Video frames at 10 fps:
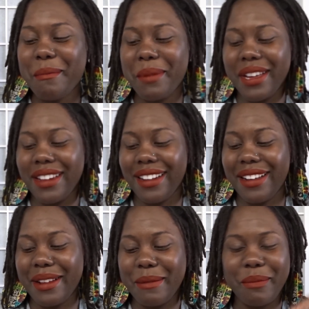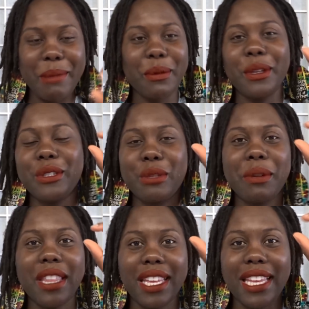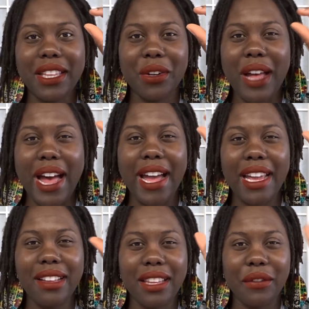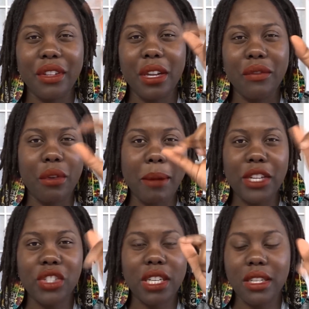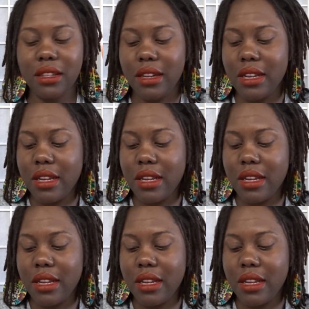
But people usually put like that little eye, like the information